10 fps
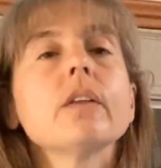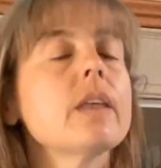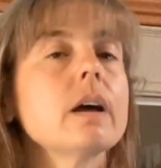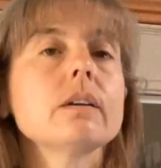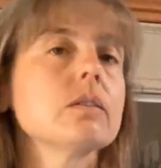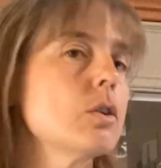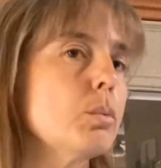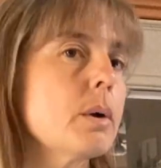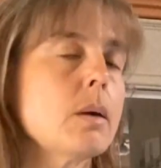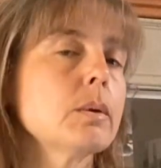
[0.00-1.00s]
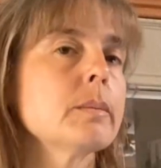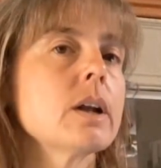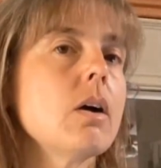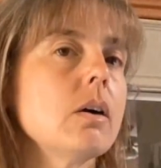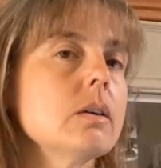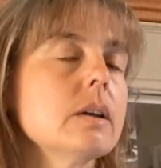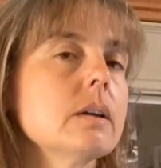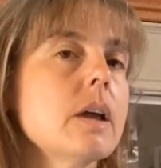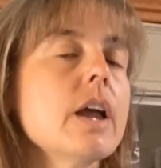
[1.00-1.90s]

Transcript: That is no problem at all.